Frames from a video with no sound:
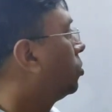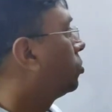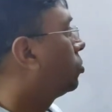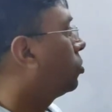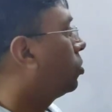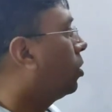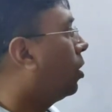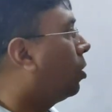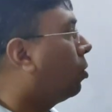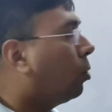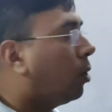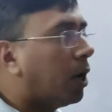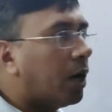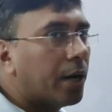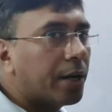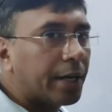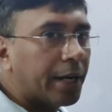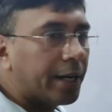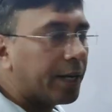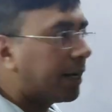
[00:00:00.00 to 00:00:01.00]
So now
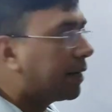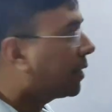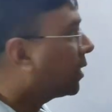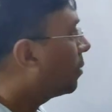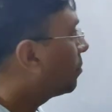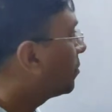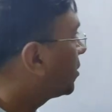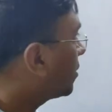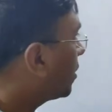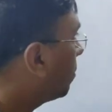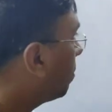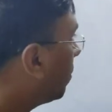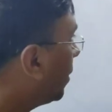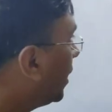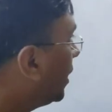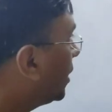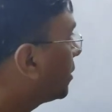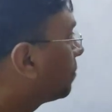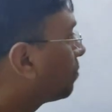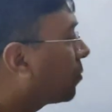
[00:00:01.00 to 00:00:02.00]
our ray diagram is
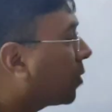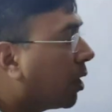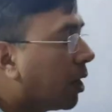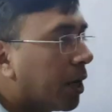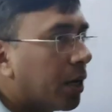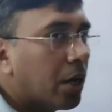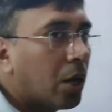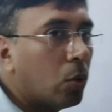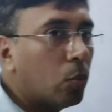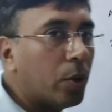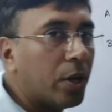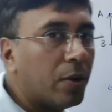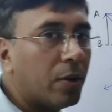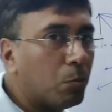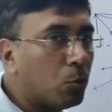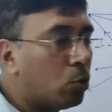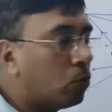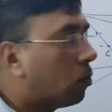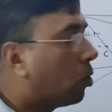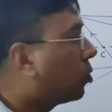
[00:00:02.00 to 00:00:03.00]
complete, and now we
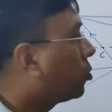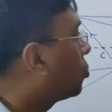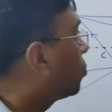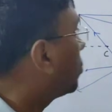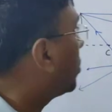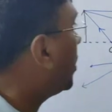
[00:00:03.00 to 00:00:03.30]
move on to